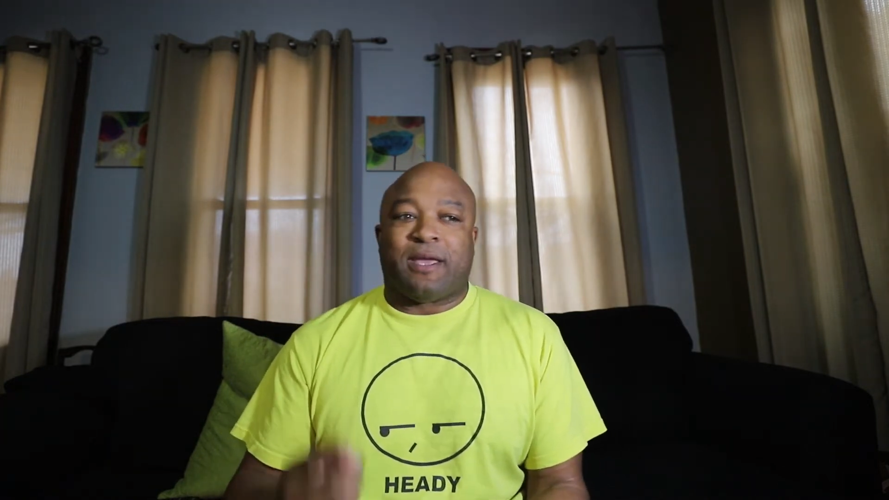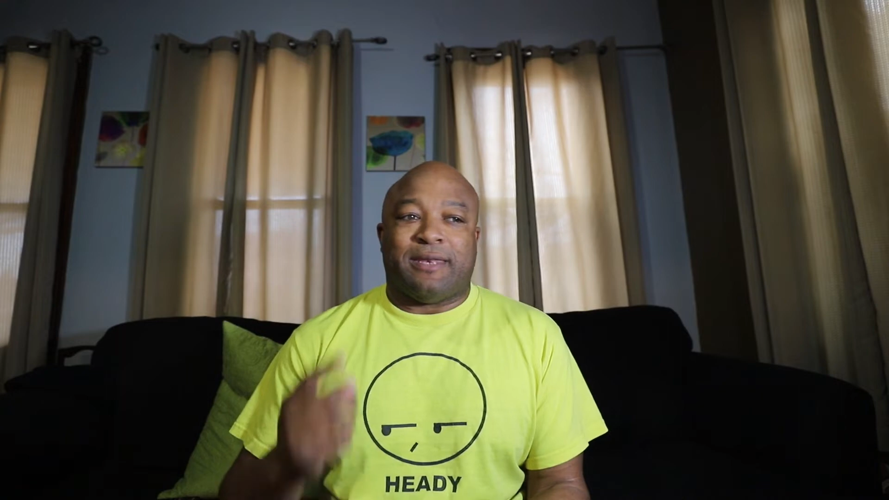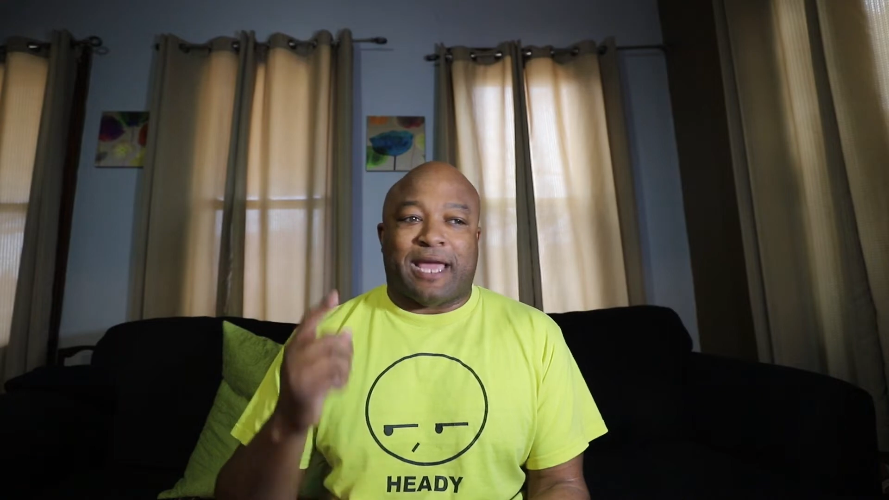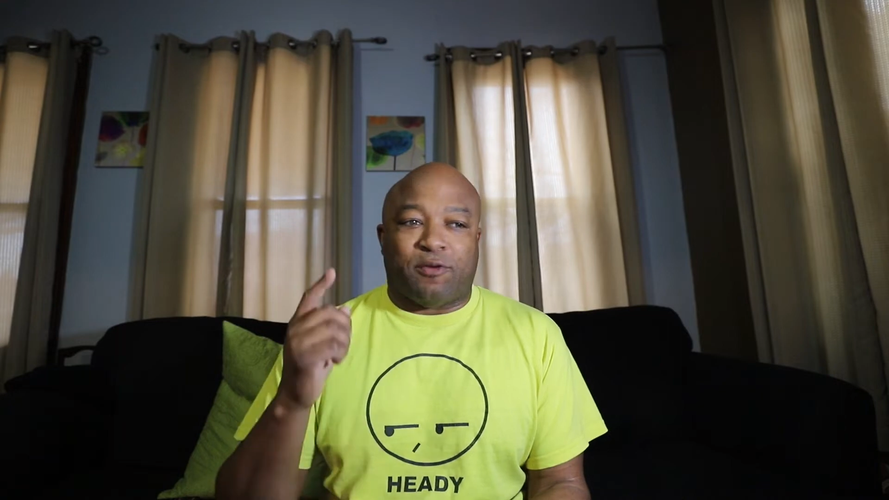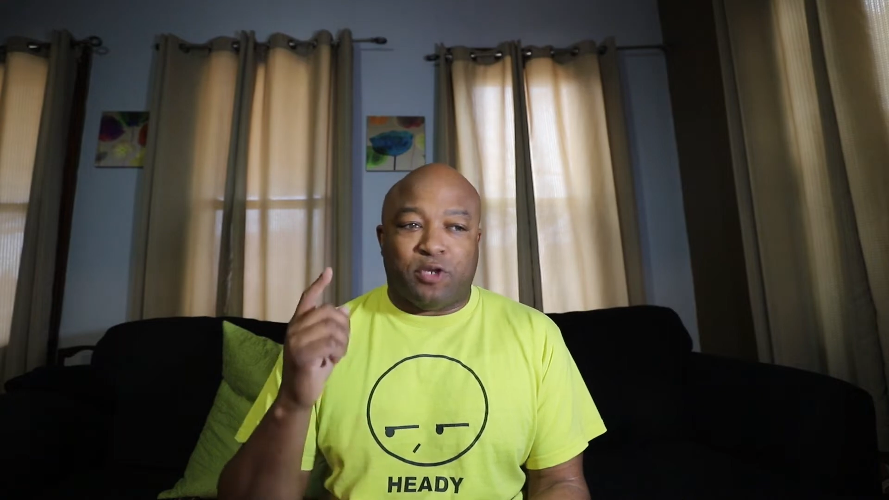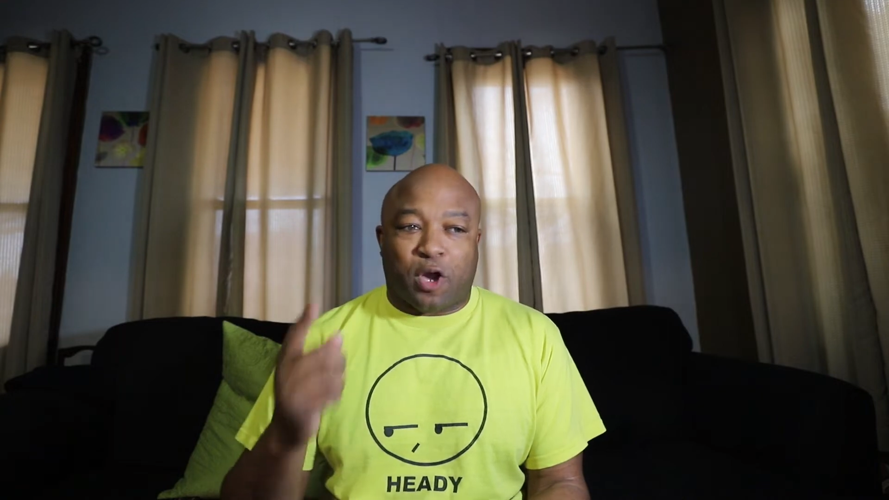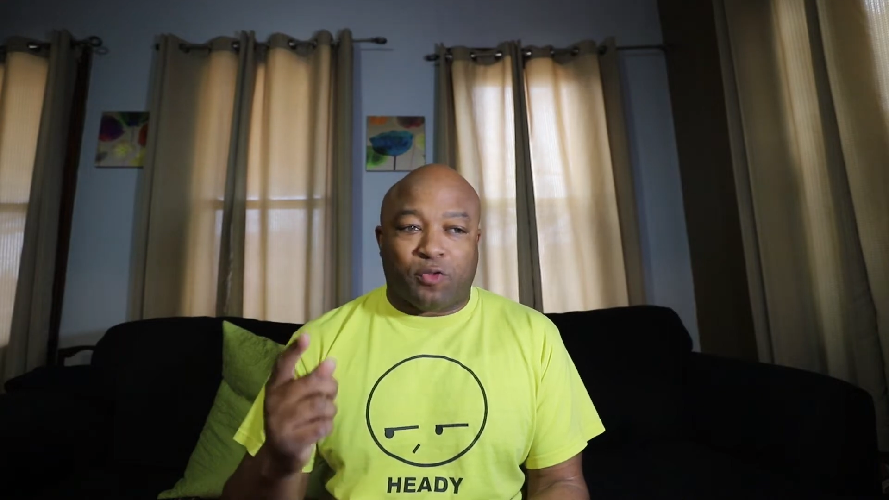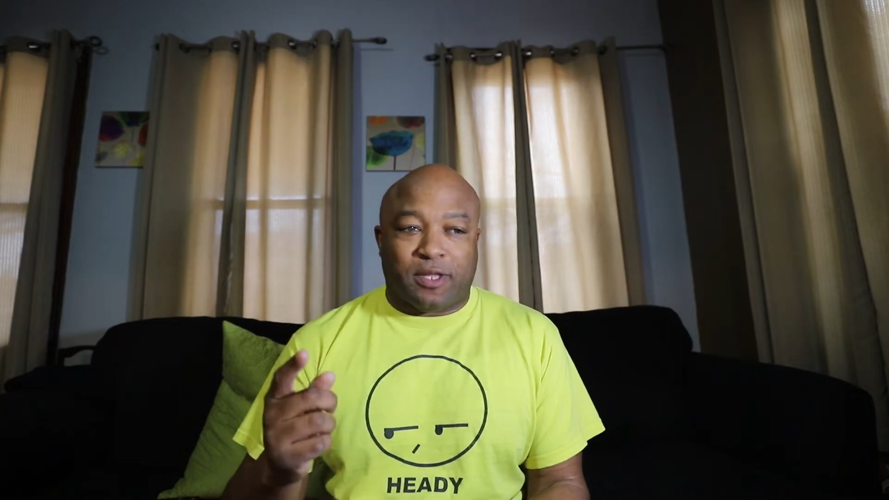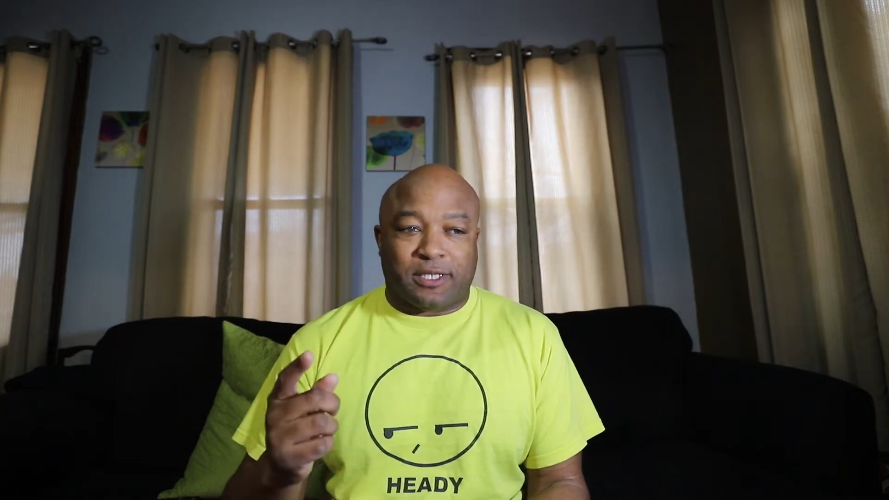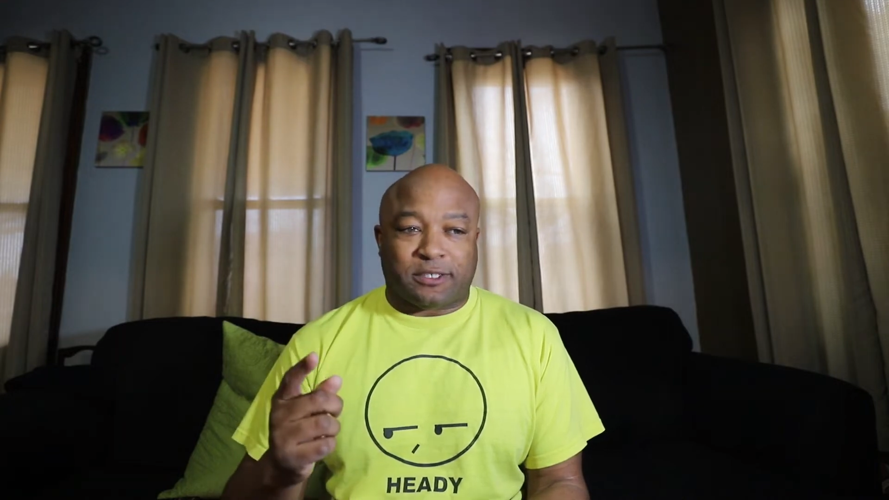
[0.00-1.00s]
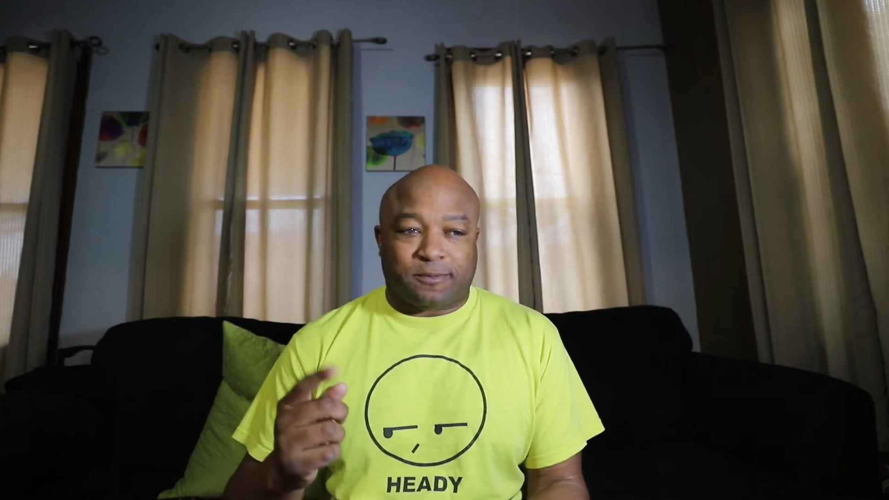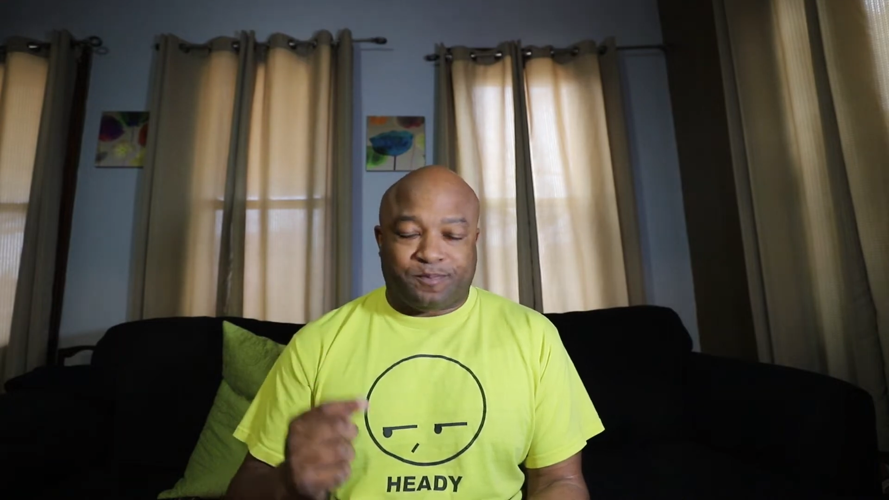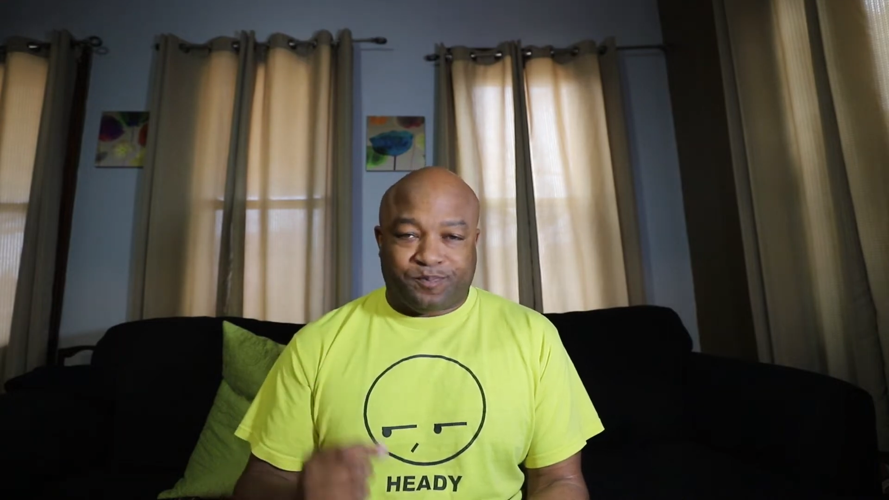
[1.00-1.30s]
Now, know this: